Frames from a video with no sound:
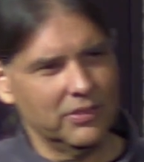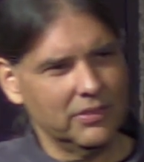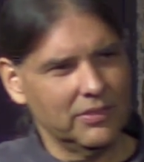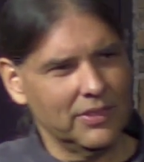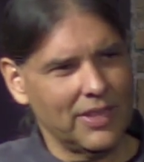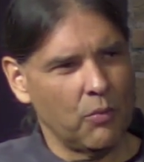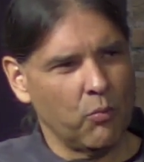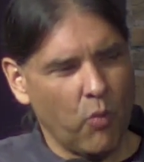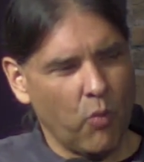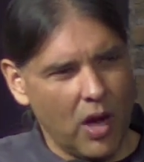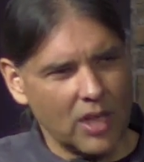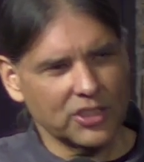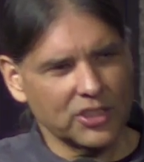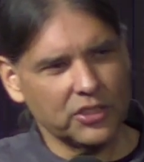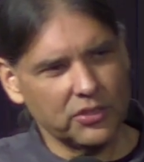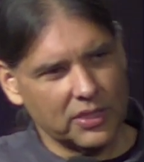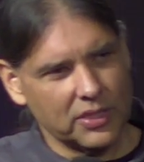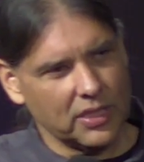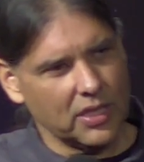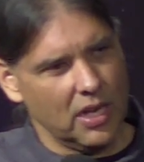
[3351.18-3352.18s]
and wants
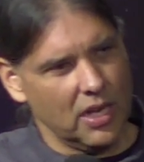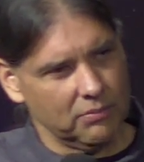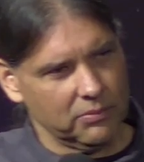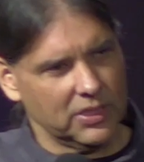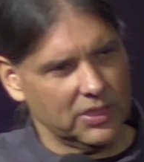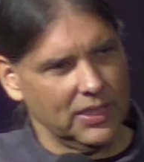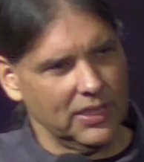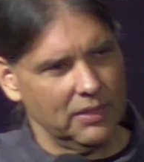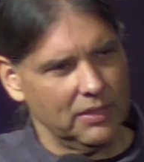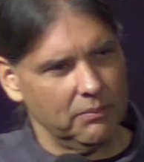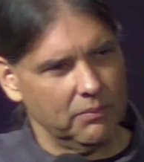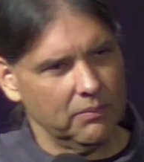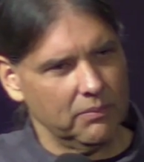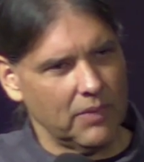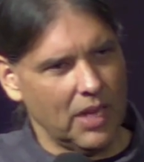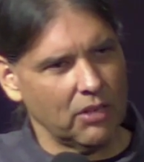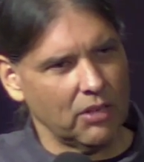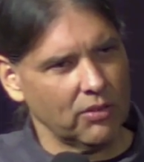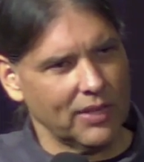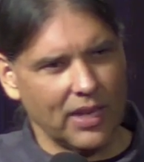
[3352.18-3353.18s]
you to come to Him.
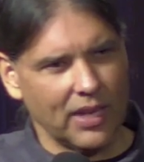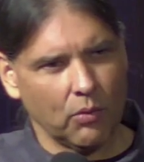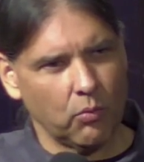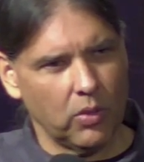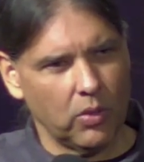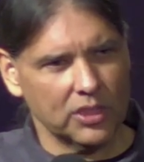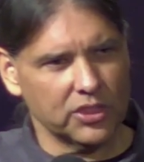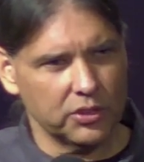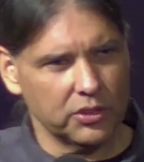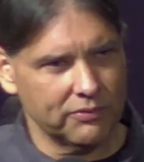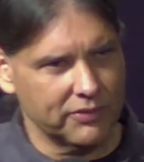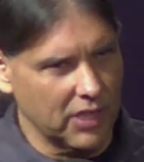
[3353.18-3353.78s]
I don't care what you've